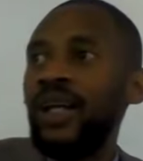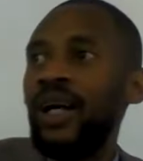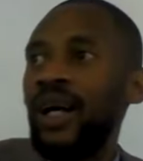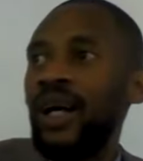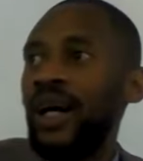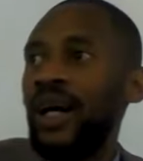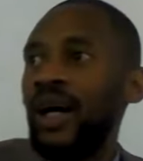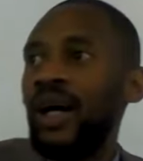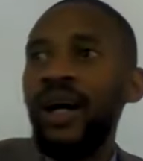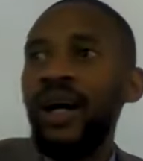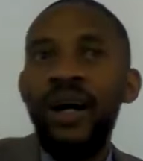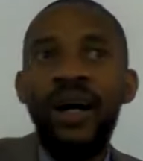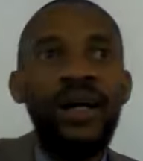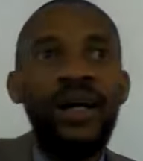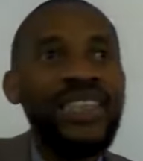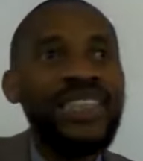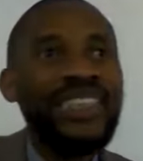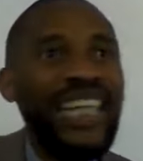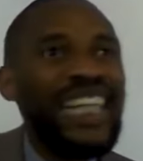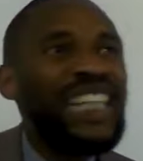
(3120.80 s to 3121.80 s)
uh,
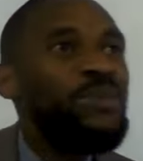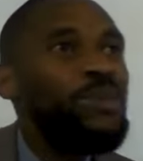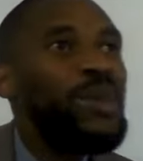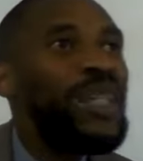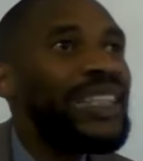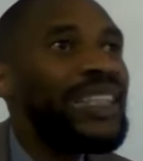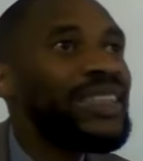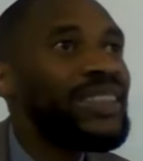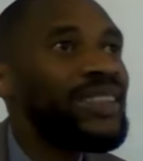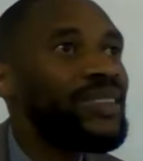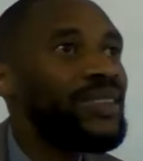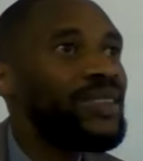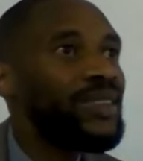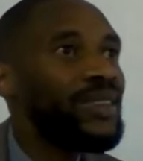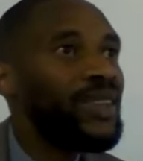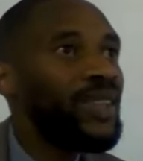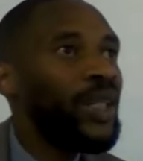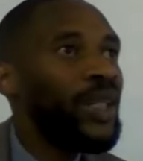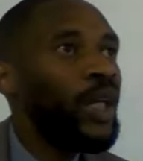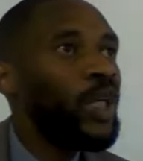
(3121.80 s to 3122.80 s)
statement
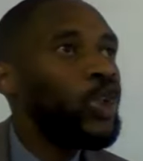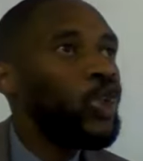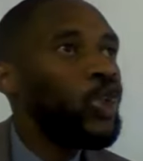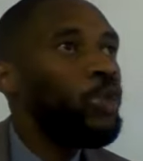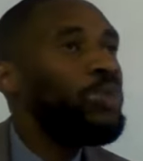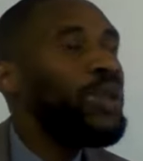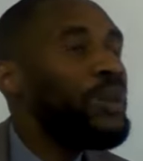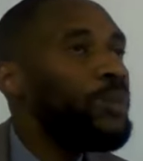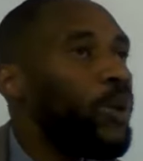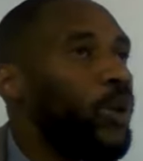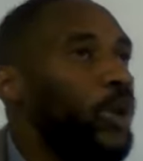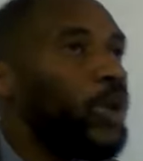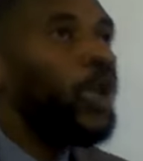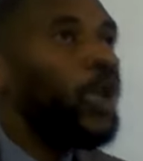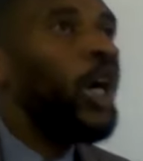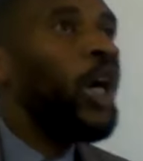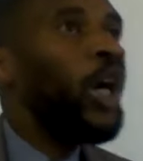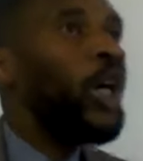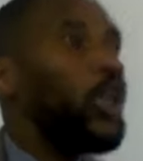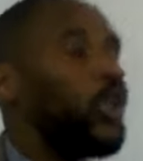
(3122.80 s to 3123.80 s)
to people.
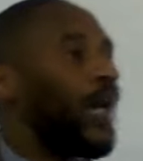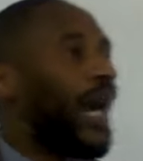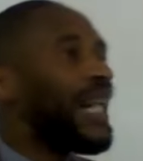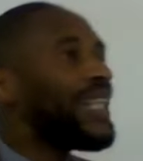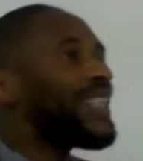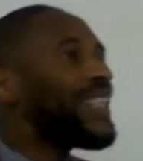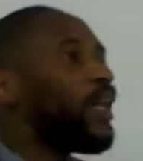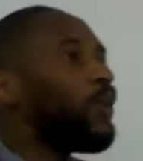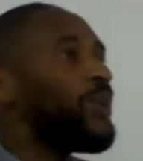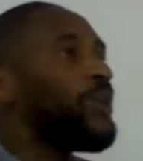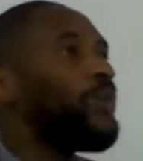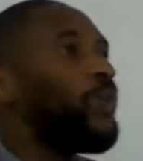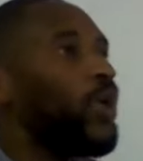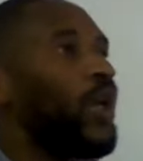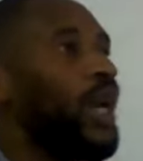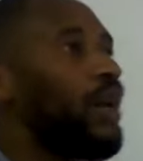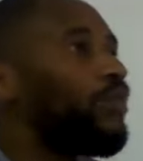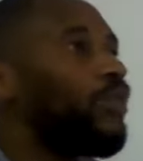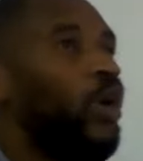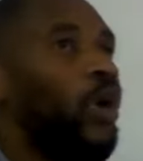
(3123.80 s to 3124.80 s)
You, you can't tell people
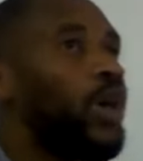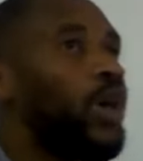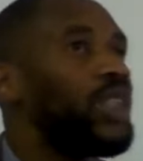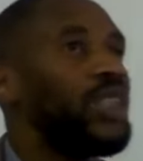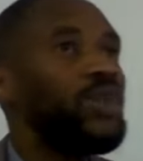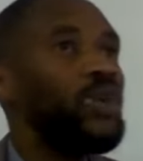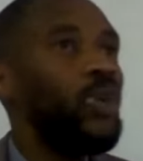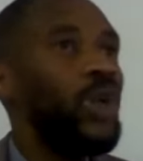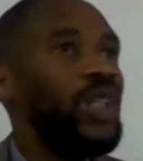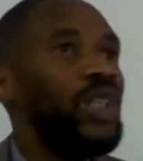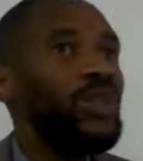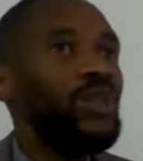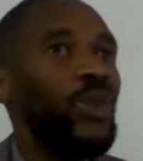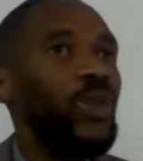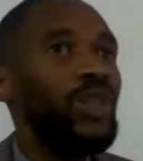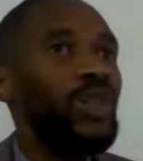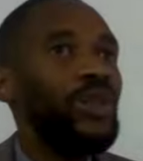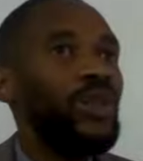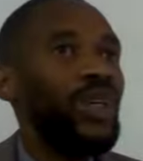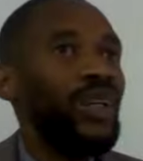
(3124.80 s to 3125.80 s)
you love God when,
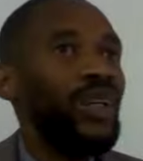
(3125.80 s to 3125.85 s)
when